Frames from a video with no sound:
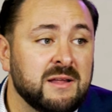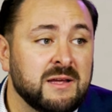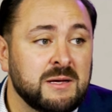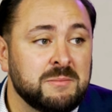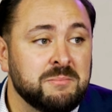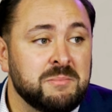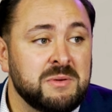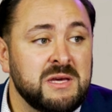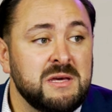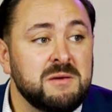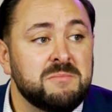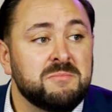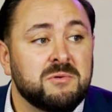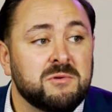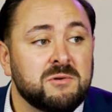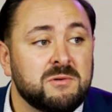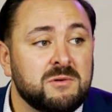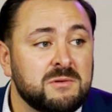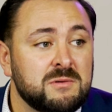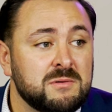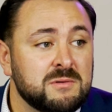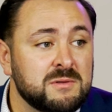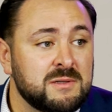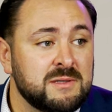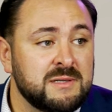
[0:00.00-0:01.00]
Like,
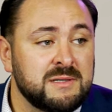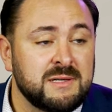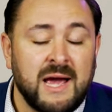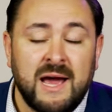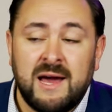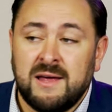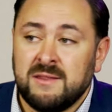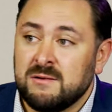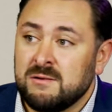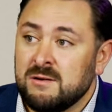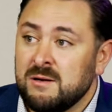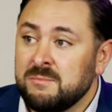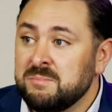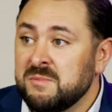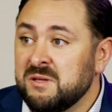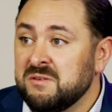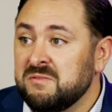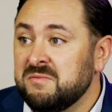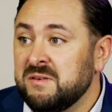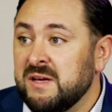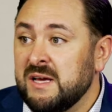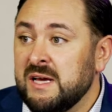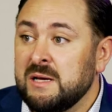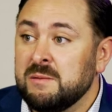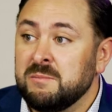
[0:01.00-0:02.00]
people gather up the
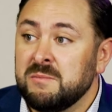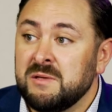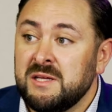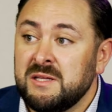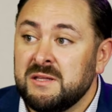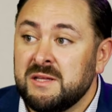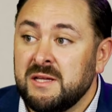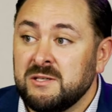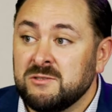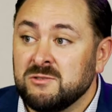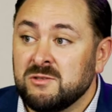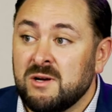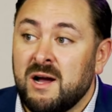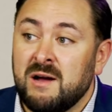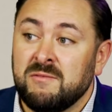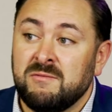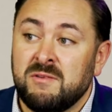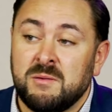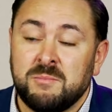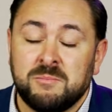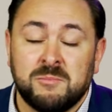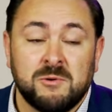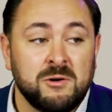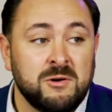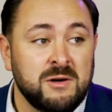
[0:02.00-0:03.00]
family. They drive
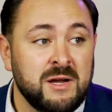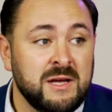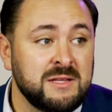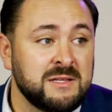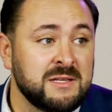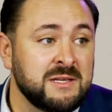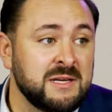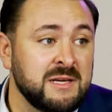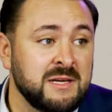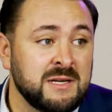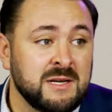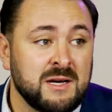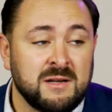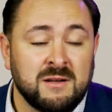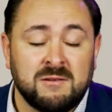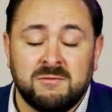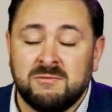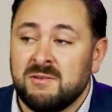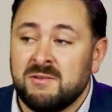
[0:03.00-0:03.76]
up Route eighteen on a